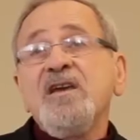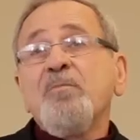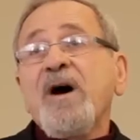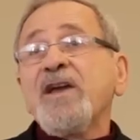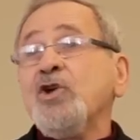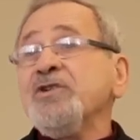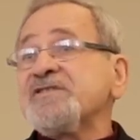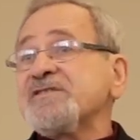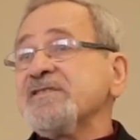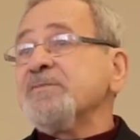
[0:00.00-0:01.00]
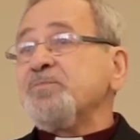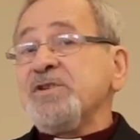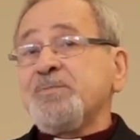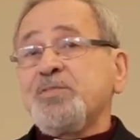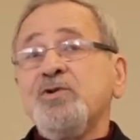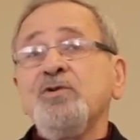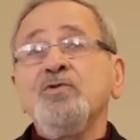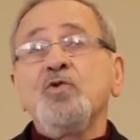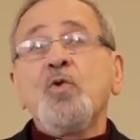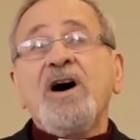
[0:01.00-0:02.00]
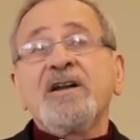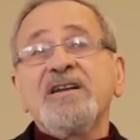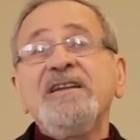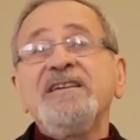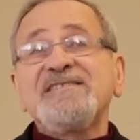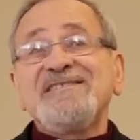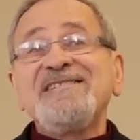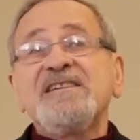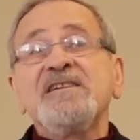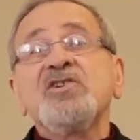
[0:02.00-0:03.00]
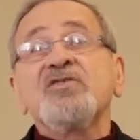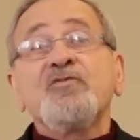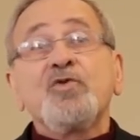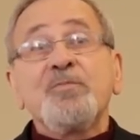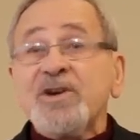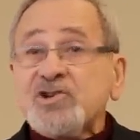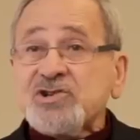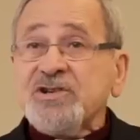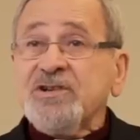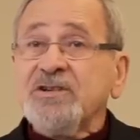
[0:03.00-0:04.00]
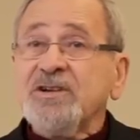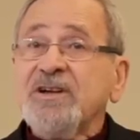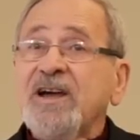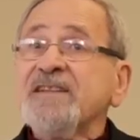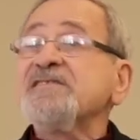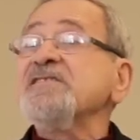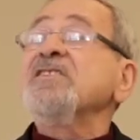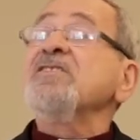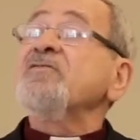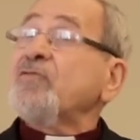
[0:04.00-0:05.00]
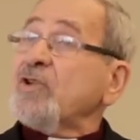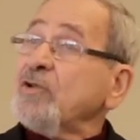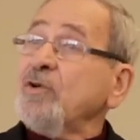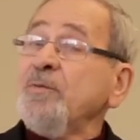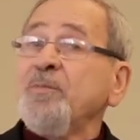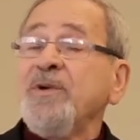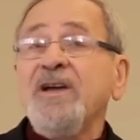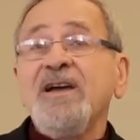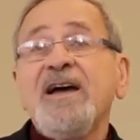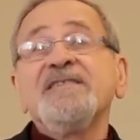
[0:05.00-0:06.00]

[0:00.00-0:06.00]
by innocent people who are really seeking reformation and seeking freedom